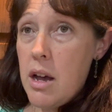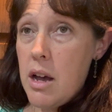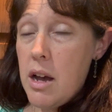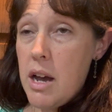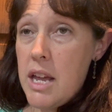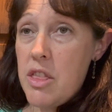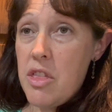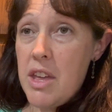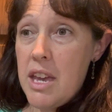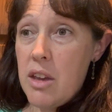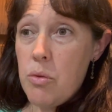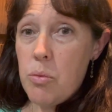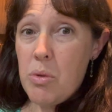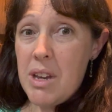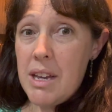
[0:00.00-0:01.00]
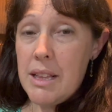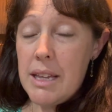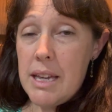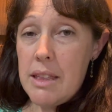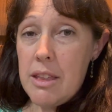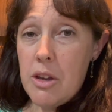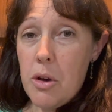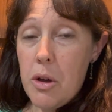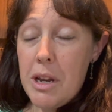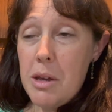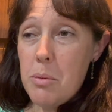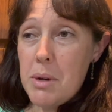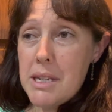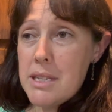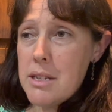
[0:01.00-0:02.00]
I think really the only
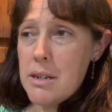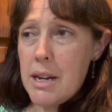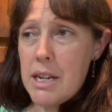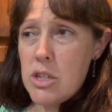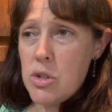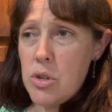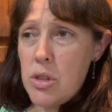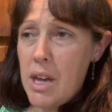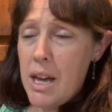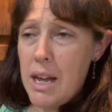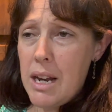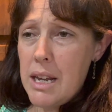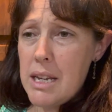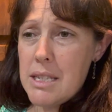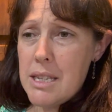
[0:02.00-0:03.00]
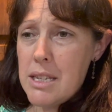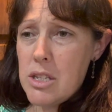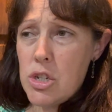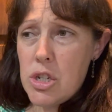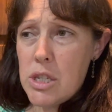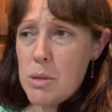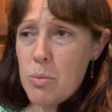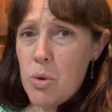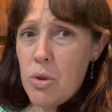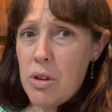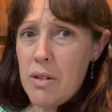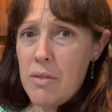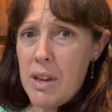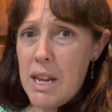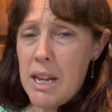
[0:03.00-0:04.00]
reason I do that is it's just more
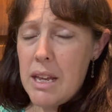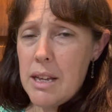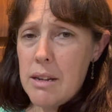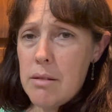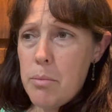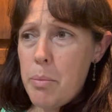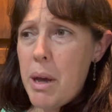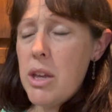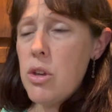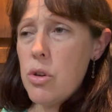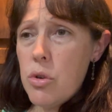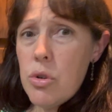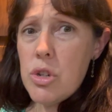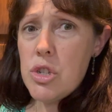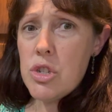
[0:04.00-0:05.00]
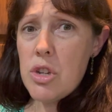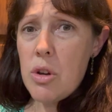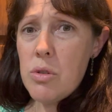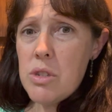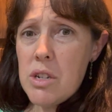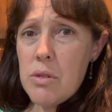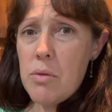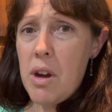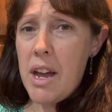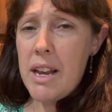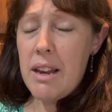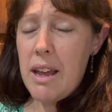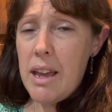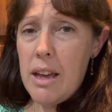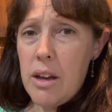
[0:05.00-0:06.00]
convenient, but you could salt it right
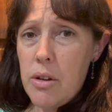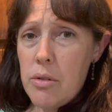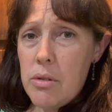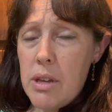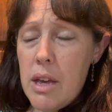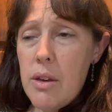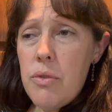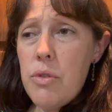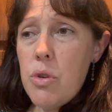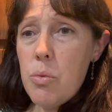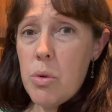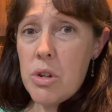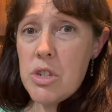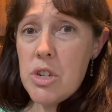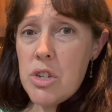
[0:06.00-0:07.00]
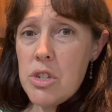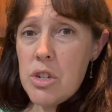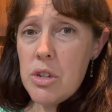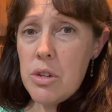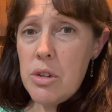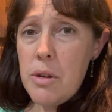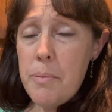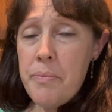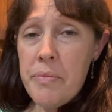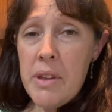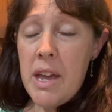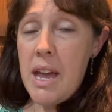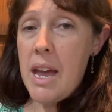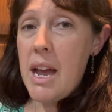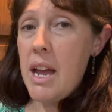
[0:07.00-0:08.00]
now if you wanted to,
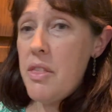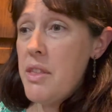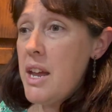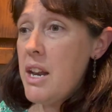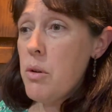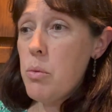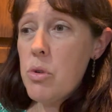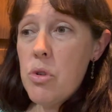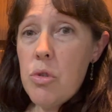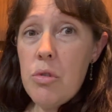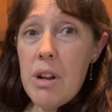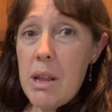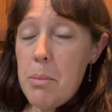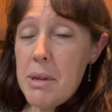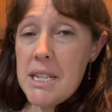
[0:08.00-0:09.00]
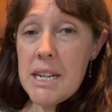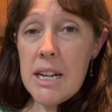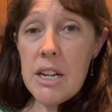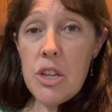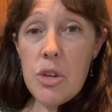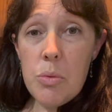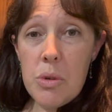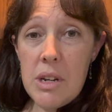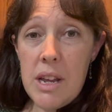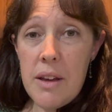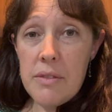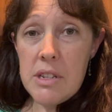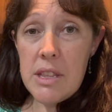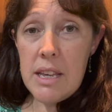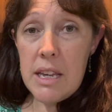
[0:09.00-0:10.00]
and then it would already be done and you wouldn't
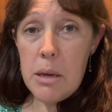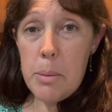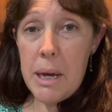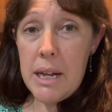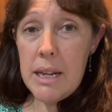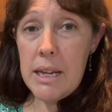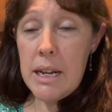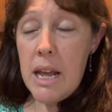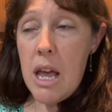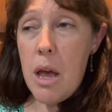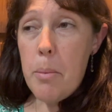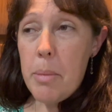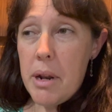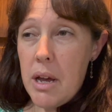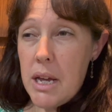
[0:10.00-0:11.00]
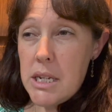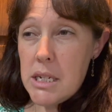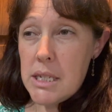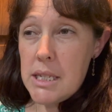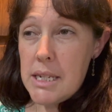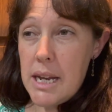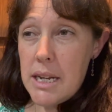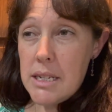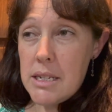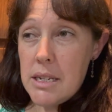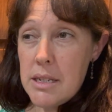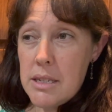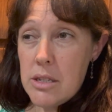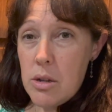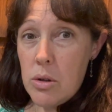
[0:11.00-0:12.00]
have to think about it. But I just tend
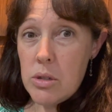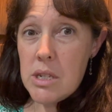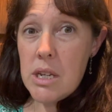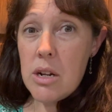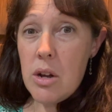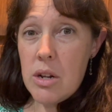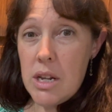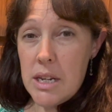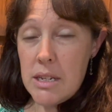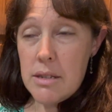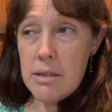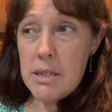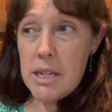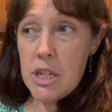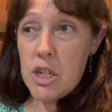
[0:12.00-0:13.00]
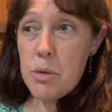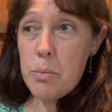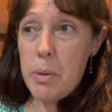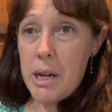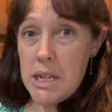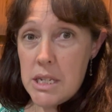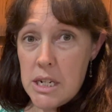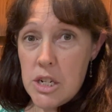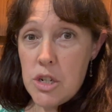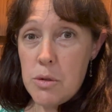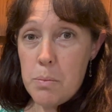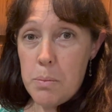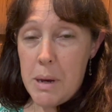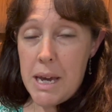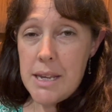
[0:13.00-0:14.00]
to salt it on a dish by dish
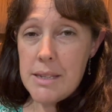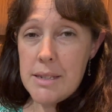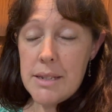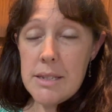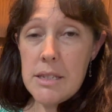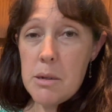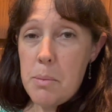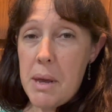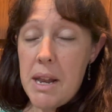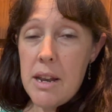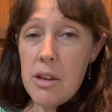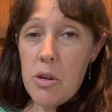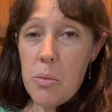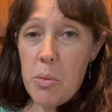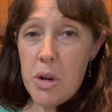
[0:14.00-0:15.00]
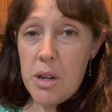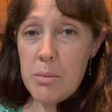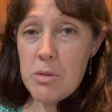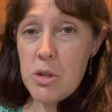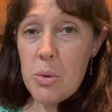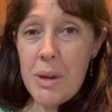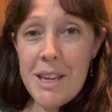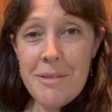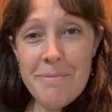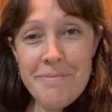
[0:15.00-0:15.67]
basis depending on what I'm doing.